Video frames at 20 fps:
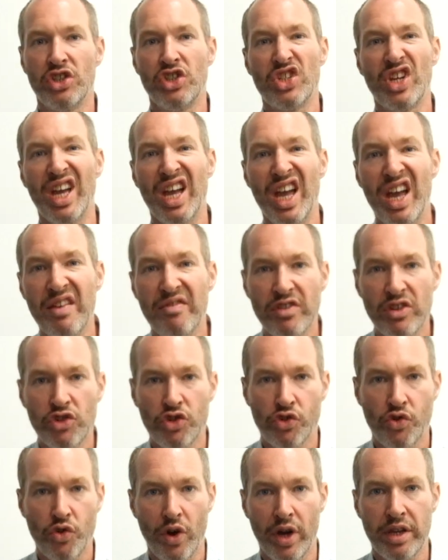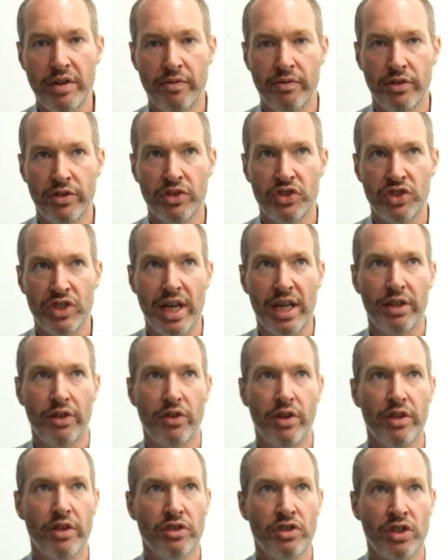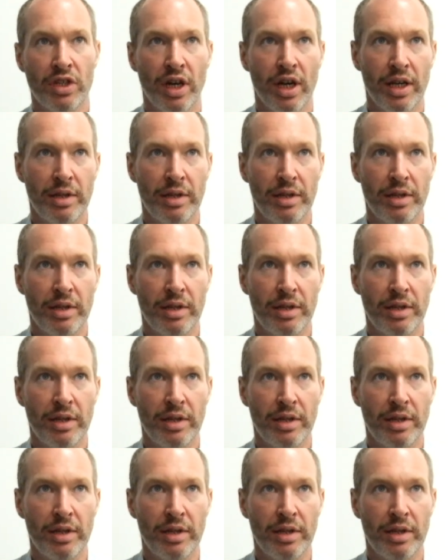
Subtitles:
if it's right for the seller at the time.